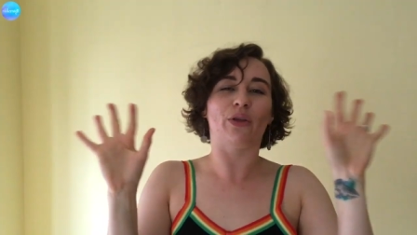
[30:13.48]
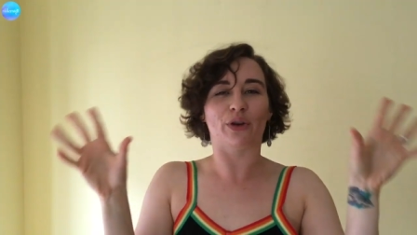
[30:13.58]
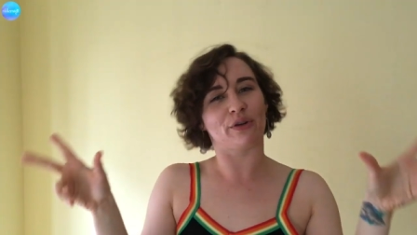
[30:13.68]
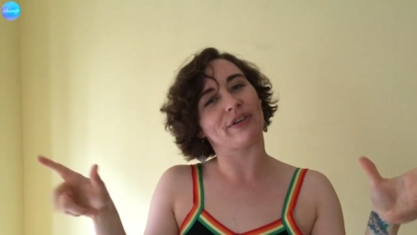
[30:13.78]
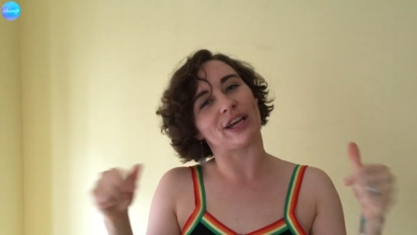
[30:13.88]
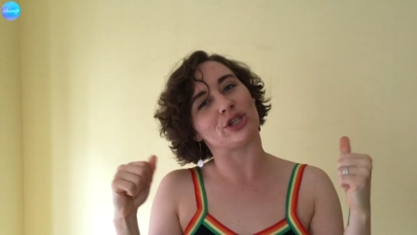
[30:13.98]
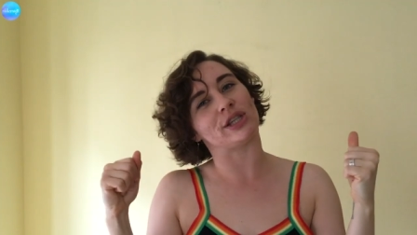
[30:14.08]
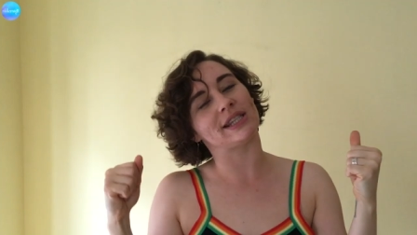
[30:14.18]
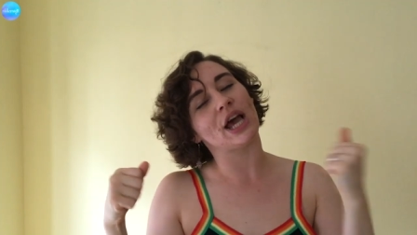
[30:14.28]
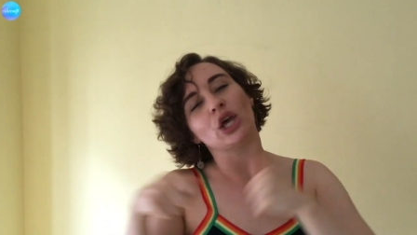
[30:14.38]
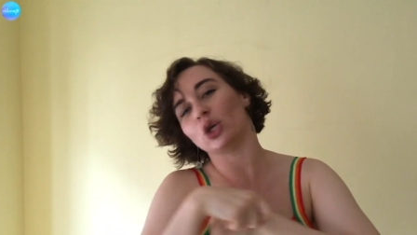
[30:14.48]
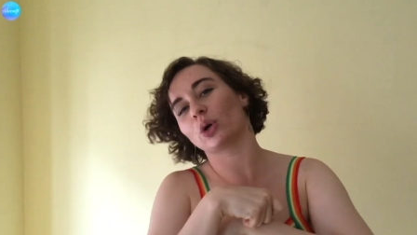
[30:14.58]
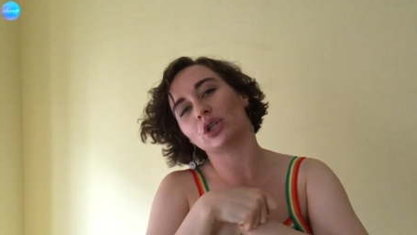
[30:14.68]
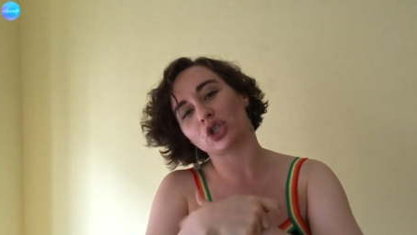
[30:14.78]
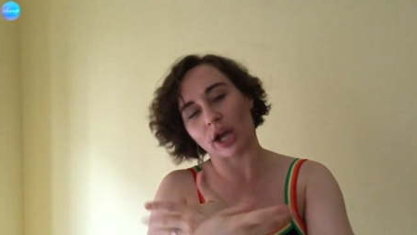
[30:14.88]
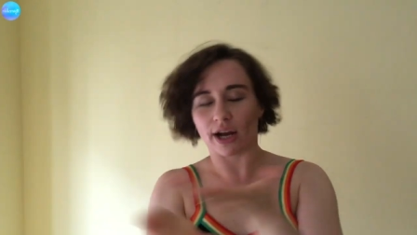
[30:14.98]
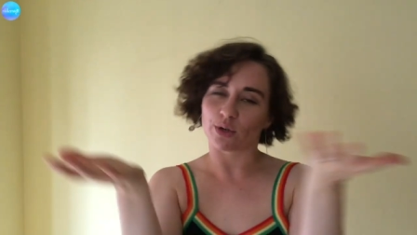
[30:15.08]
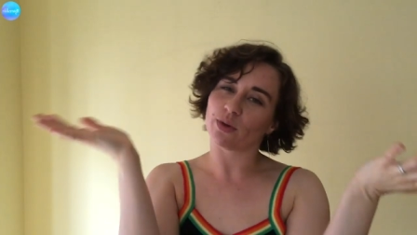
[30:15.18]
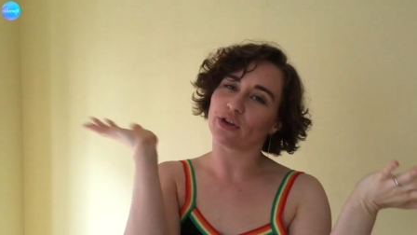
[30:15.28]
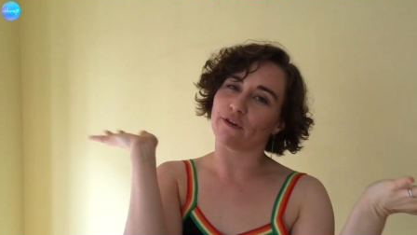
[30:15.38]
all the notifications, you can share
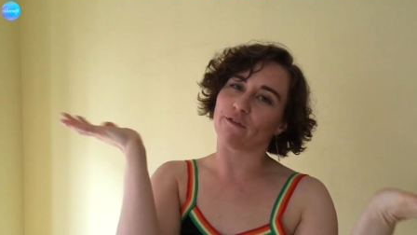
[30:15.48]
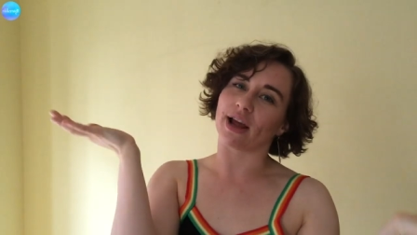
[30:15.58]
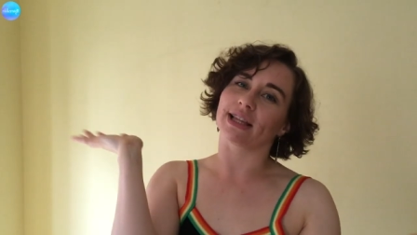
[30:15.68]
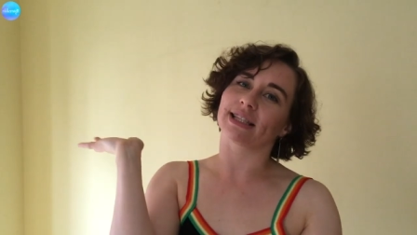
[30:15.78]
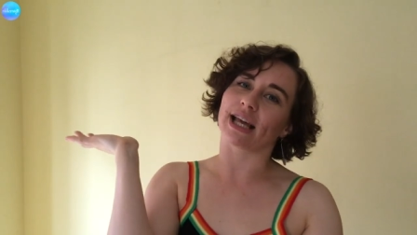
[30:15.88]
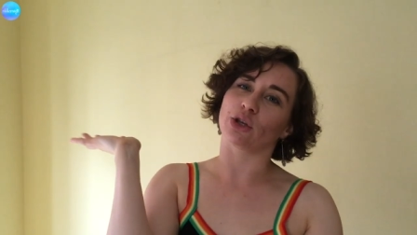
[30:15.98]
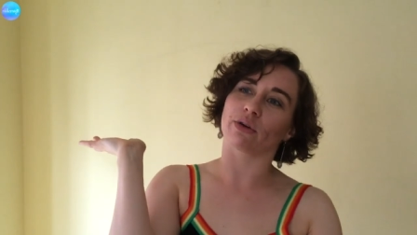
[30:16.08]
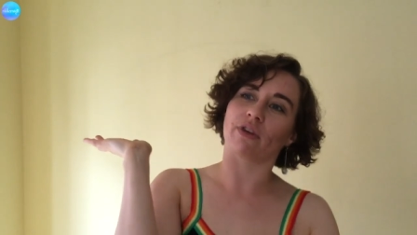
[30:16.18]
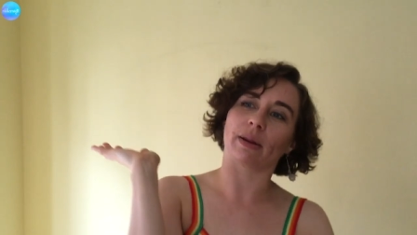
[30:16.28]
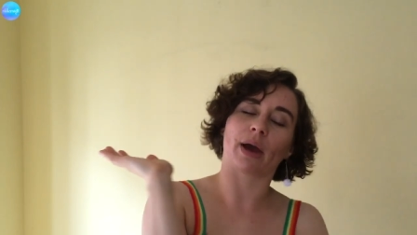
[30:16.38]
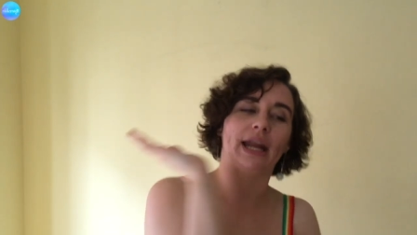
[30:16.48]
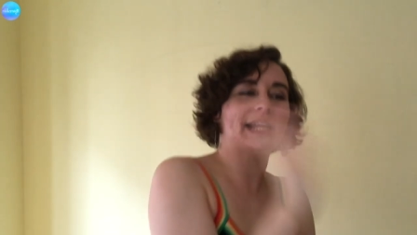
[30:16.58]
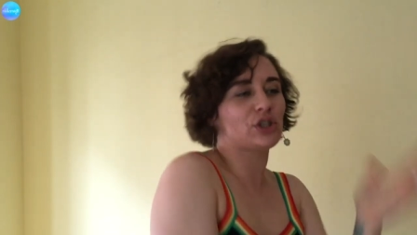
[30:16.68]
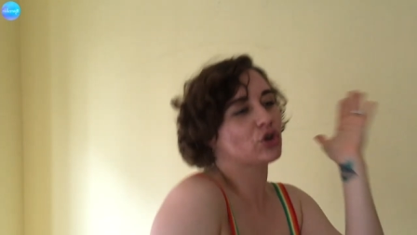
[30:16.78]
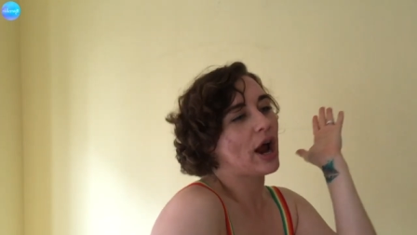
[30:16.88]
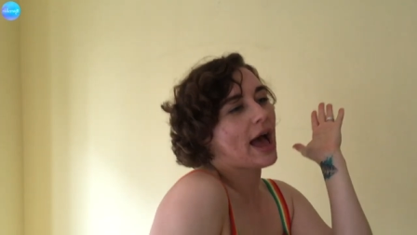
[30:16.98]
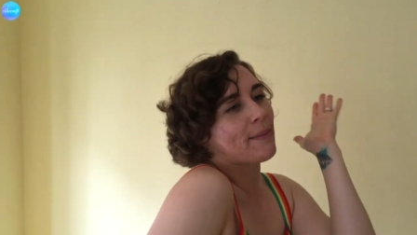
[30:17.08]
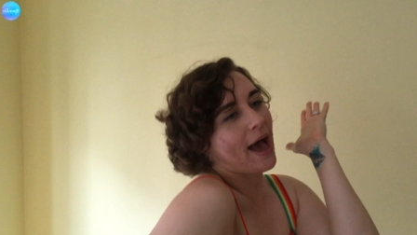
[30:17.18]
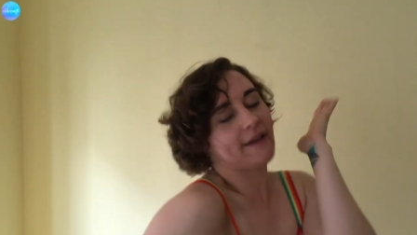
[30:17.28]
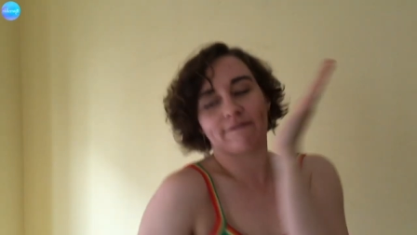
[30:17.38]
it with your friends, and you can follow me on
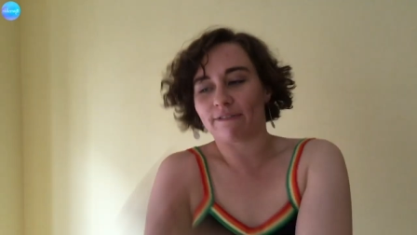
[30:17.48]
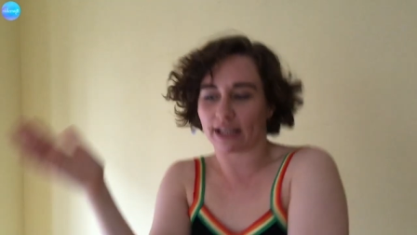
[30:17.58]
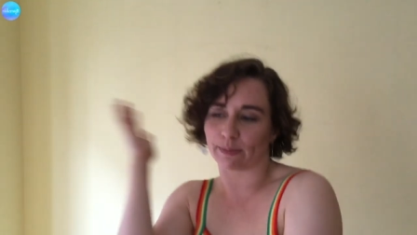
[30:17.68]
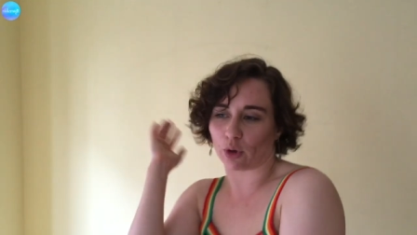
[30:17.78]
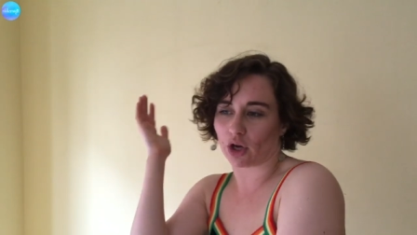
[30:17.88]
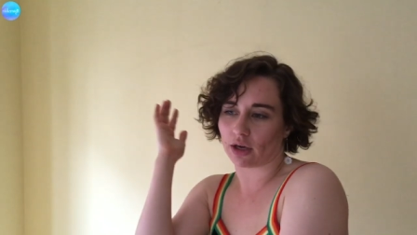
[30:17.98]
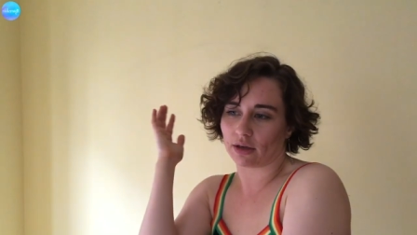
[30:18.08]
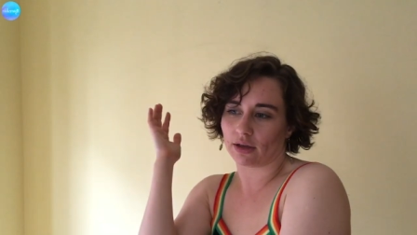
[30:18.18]
Instagram and Facebook.